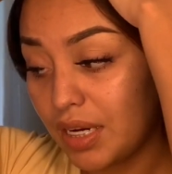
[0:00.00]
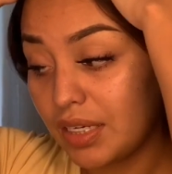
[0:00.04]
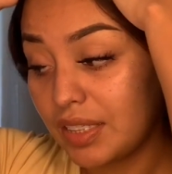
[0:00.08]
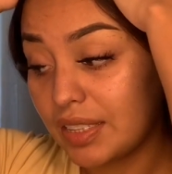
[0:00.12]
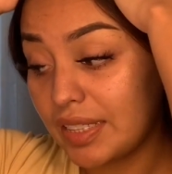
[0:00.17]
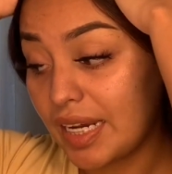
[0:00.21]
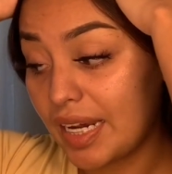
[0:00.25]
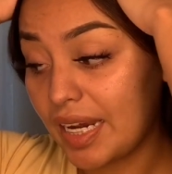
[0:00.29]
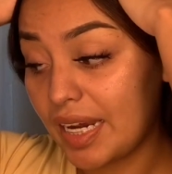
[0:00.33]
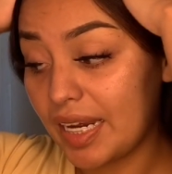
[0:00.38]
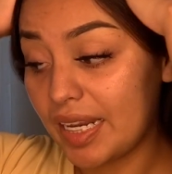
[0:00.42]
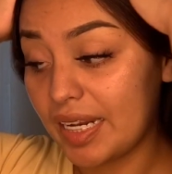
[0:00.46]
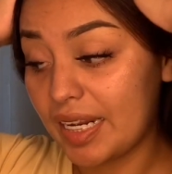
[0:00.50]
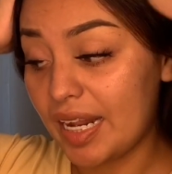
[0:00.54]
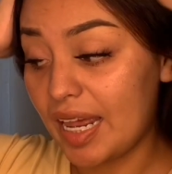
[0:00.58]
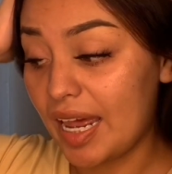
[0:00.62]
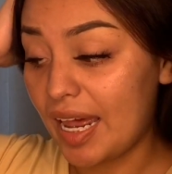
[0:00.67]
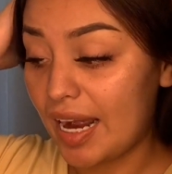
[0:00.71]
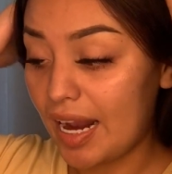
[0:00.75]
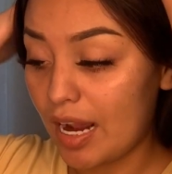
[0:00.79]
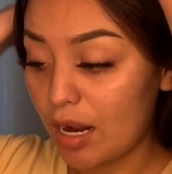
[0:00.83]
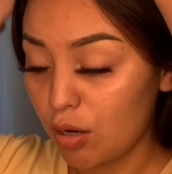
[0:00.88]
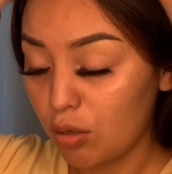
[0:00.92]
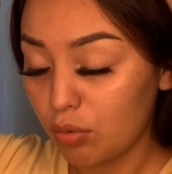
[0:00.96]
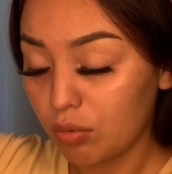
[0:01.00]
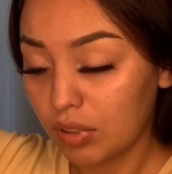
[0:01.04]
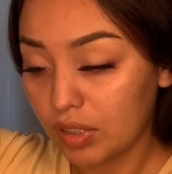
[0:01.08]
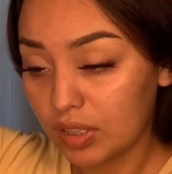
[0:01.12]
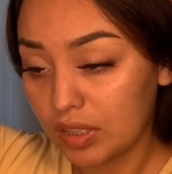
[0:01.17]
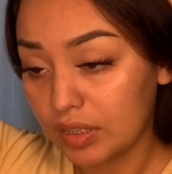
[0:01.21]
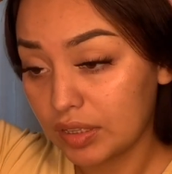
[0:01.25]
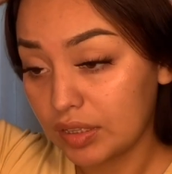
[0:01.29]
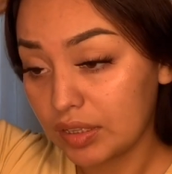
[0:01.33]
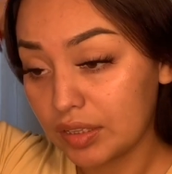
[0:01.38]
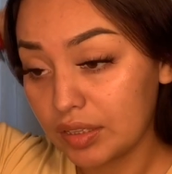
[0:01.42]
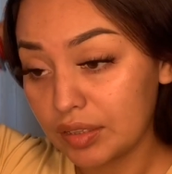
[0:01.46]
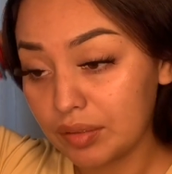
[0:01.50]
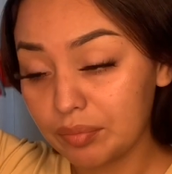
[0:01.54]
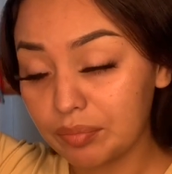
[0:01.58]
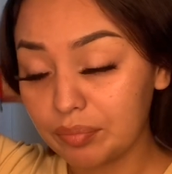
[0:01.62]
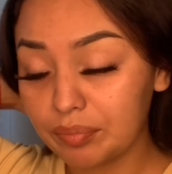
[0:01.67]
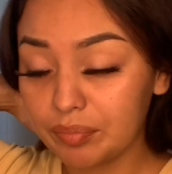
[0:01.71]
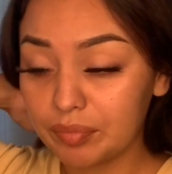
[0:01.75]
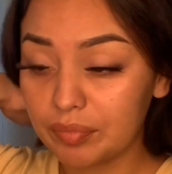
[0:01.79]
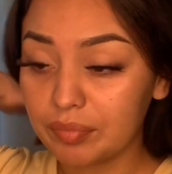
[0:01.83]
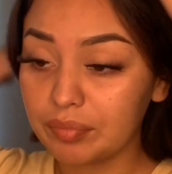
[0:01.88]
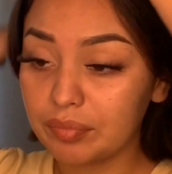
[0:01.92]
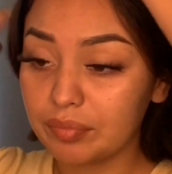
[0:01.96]
taking that out, because
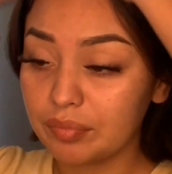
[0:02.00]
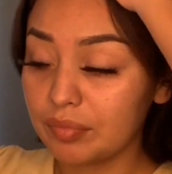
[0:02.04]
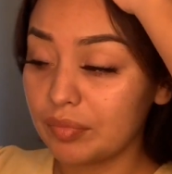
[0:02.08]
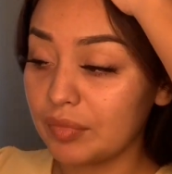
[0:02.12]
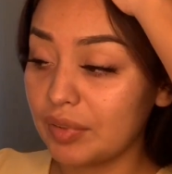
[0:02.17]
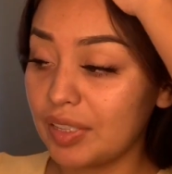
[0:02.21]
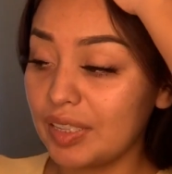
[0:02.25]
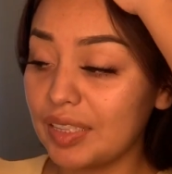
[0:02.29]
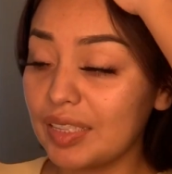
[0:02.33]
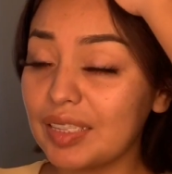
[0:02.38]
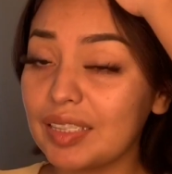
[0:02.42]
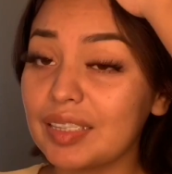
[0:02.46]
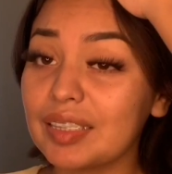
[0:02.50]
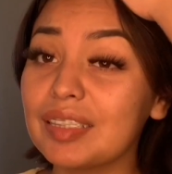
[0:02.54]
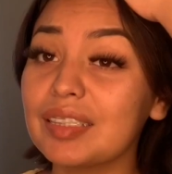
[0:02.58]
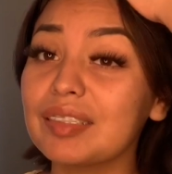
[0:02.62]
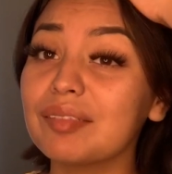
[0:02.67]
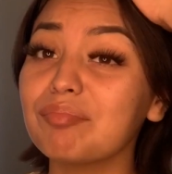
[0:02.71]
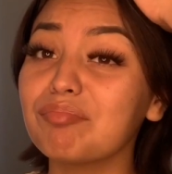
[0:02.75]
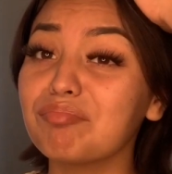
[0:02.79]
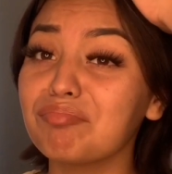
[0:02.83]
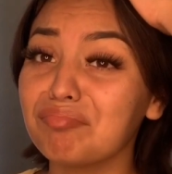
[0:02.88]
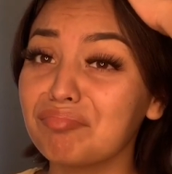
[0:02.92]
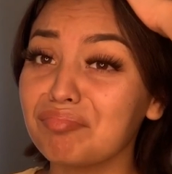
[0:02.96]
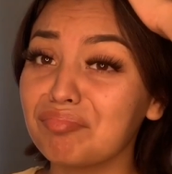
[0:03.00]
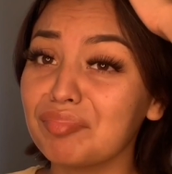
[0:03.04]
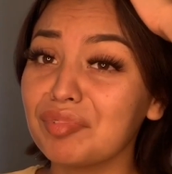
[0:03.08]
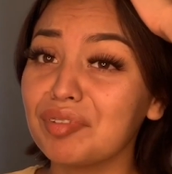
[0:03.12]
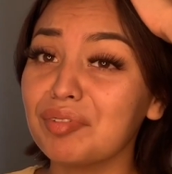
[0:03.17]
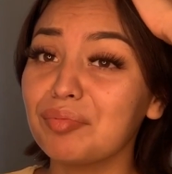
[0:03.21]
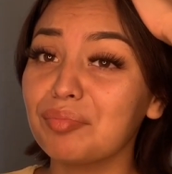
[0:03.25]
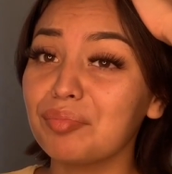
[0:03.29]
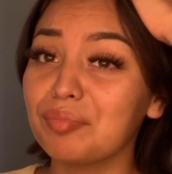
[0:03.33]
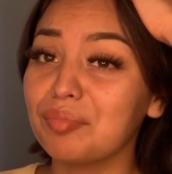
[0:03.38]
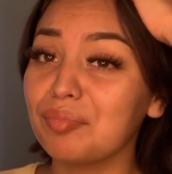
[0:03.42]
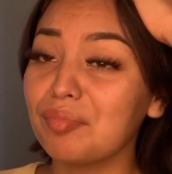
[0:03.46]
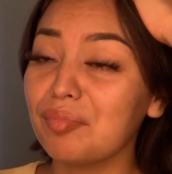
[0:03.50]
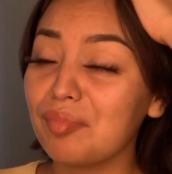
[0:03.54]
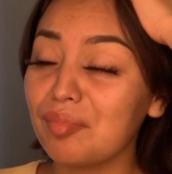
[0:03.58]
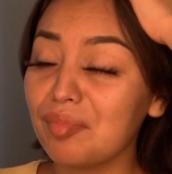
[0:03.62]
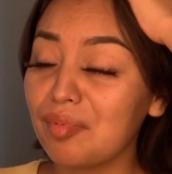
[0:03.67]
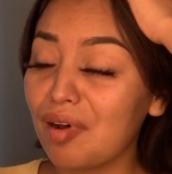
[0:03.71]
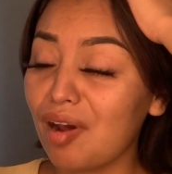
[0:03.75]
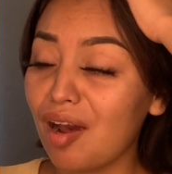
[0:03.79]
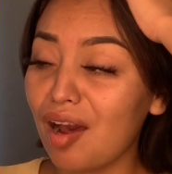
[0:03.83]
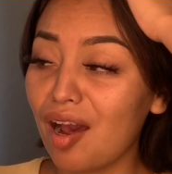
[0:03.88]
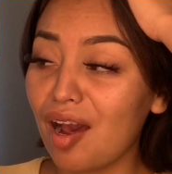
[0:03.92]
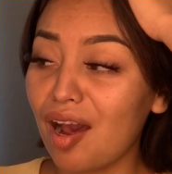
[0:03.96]
this,
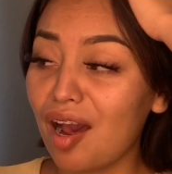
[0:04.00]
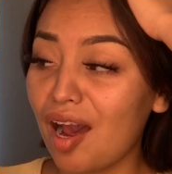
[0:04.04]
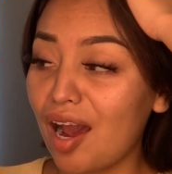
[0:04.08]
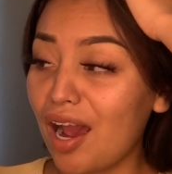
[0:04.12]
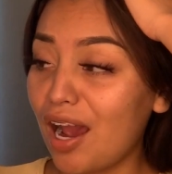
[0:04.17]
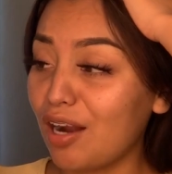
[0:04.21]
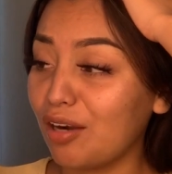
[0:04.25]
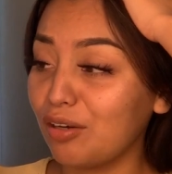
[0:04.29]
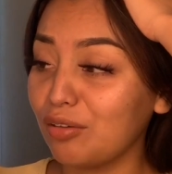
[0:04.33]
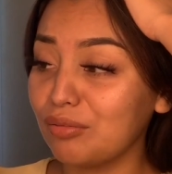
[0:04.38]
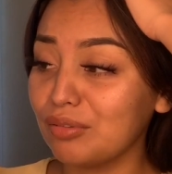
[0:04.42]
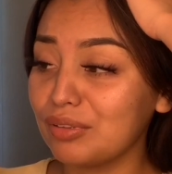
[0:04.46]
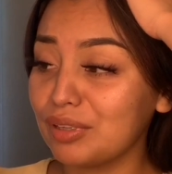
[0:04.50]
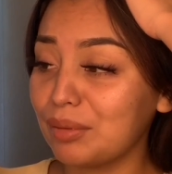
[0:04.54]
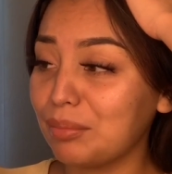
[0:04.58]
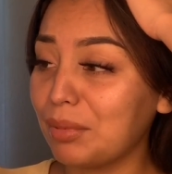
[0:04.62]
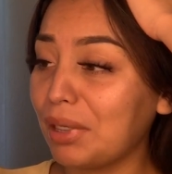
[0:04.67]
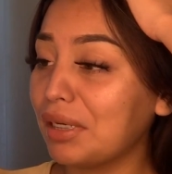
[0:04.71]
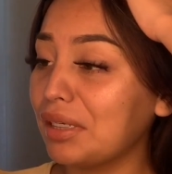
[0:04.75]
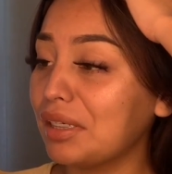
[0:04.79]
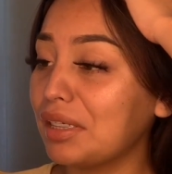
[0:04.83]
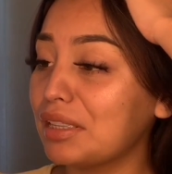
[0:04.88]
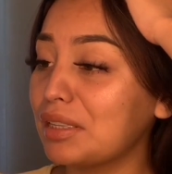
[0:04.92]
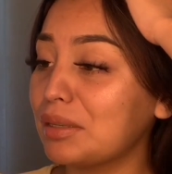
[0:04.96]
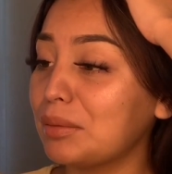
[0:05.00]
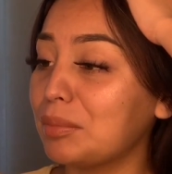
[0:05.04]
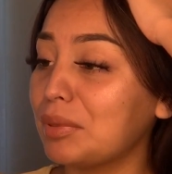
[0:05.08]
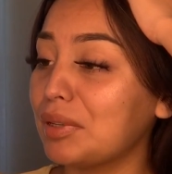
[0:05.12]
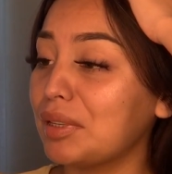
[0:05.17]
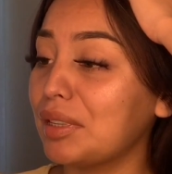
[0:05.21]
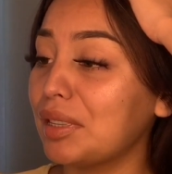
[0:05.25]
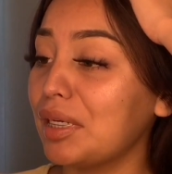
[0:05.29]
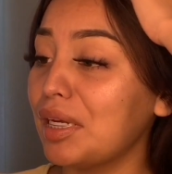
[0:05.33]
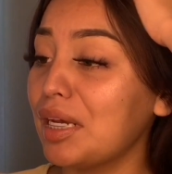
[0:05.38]
I don't know what's about this, but